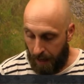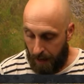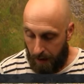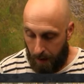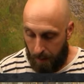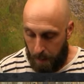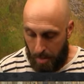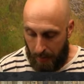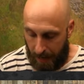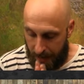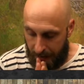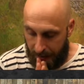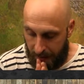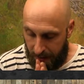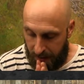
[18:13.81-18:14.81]

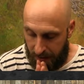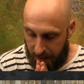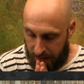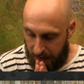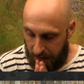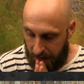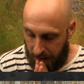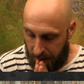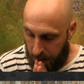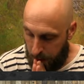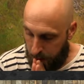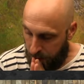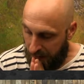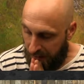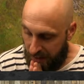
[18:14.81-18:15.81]
And it's
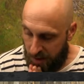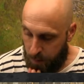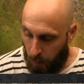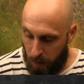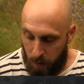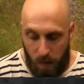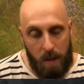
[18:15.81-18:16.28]
at this point,